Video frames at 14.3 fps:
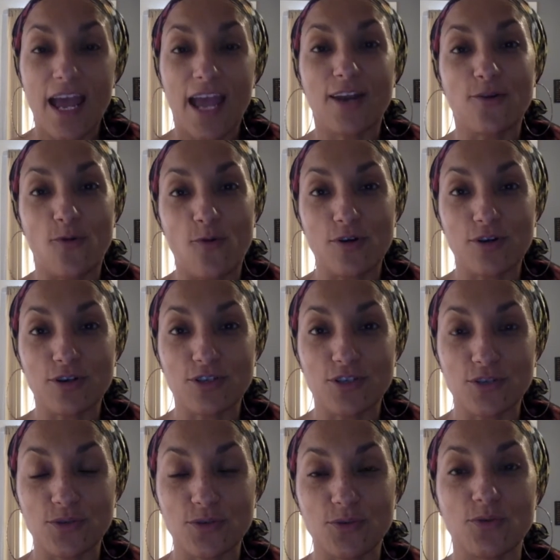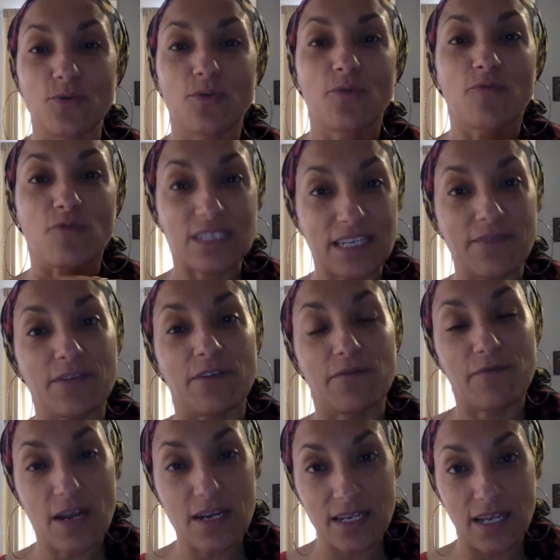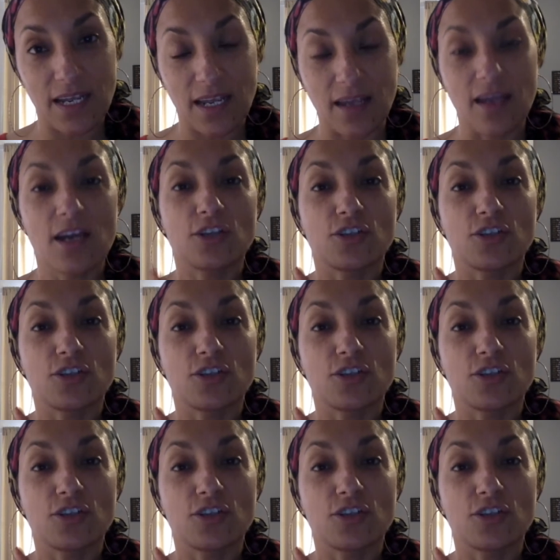in order to receive the funding